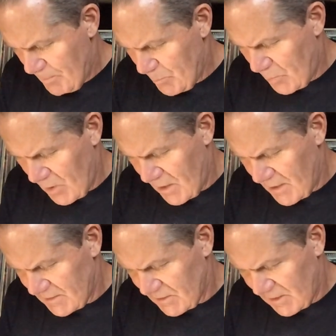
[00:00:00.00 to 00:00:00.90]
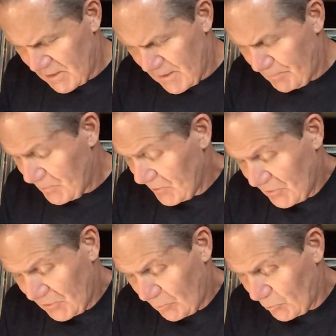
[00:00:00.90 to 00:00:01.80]
But uh, this
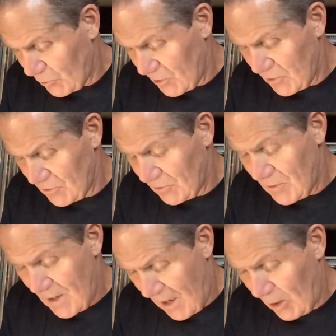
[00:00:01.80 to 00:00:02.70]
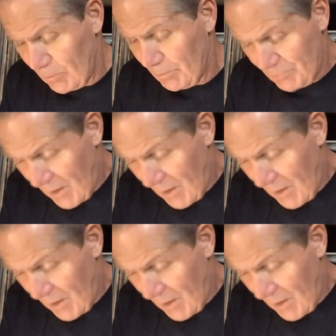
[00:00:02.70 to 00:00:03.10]
is a really good album.